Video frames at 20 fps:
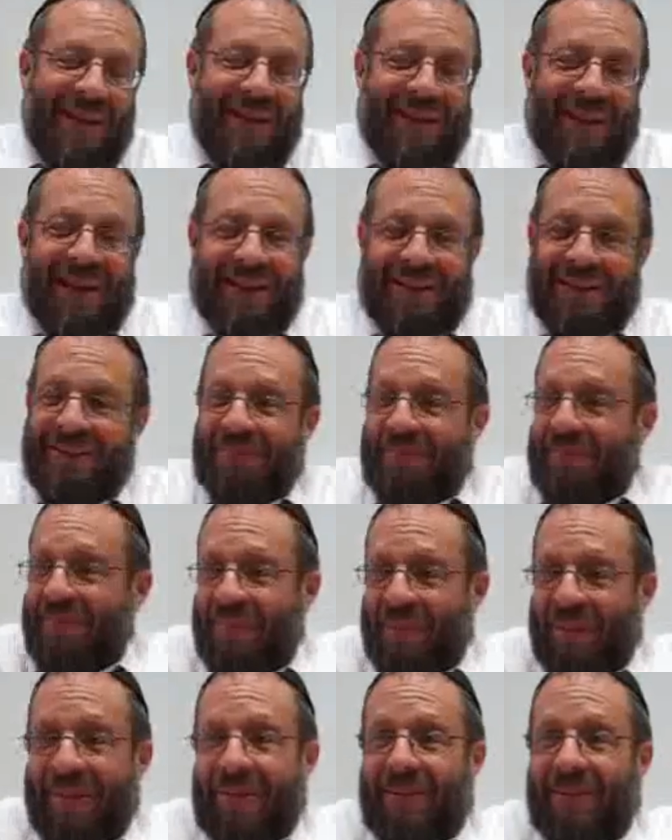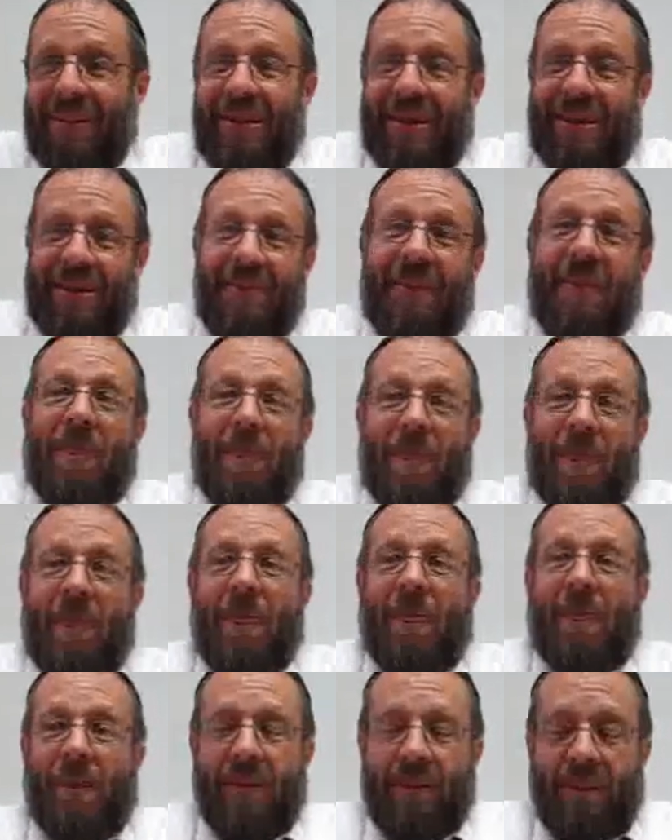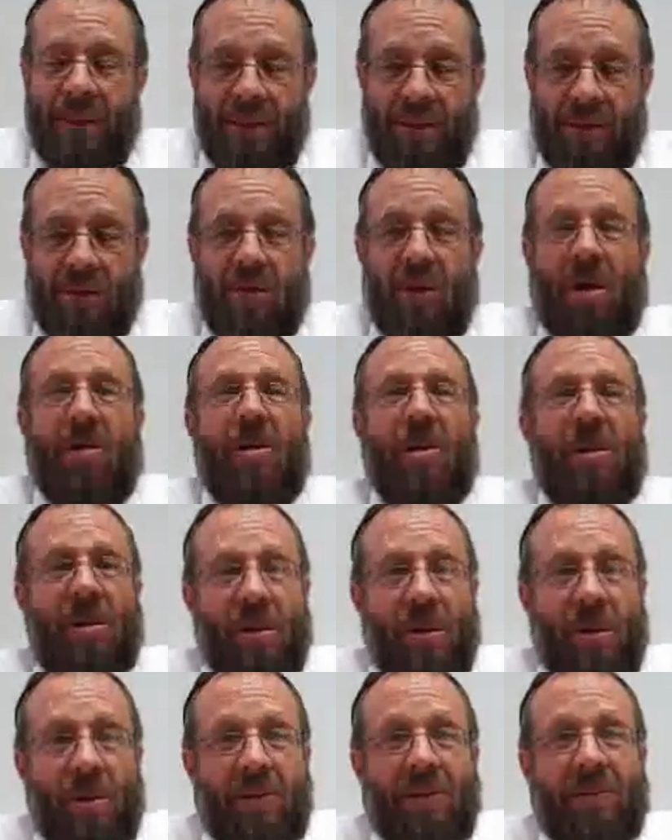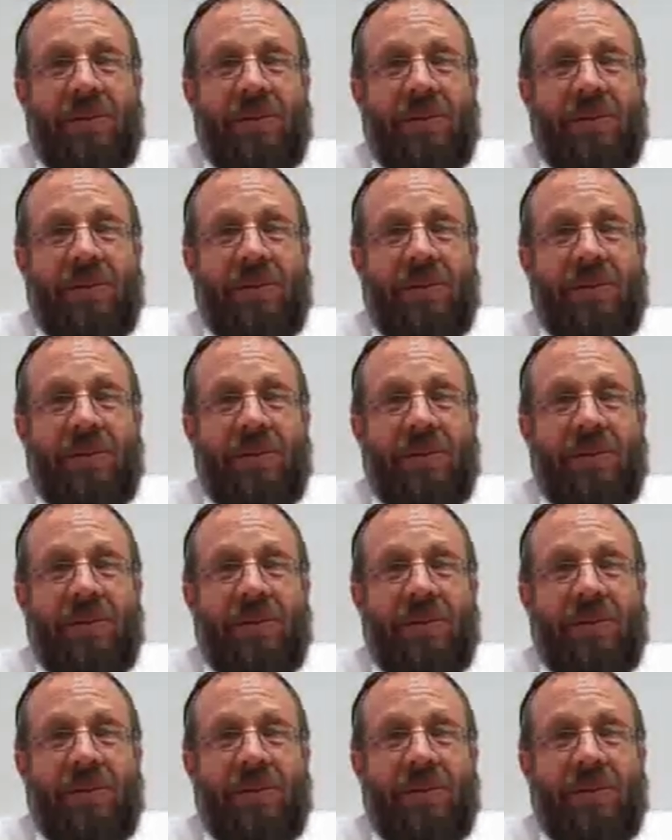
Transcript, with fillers: that the historical